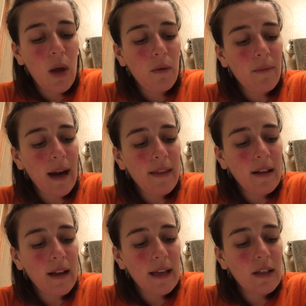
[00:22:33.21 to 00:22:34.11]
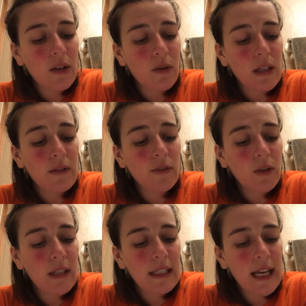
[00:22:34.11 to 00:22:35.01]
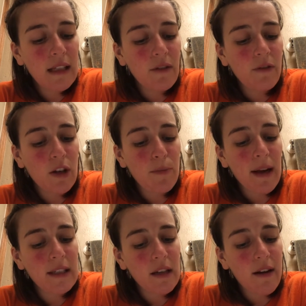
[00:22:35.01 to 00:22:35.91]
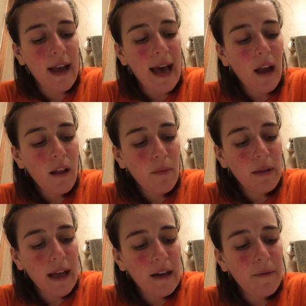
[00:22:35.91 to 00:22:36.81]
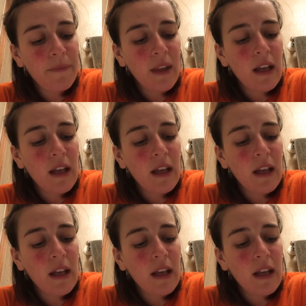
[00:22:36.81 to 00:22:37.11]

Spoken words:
Remind the client to increase fluid intake to flush bacteria out of the bladder.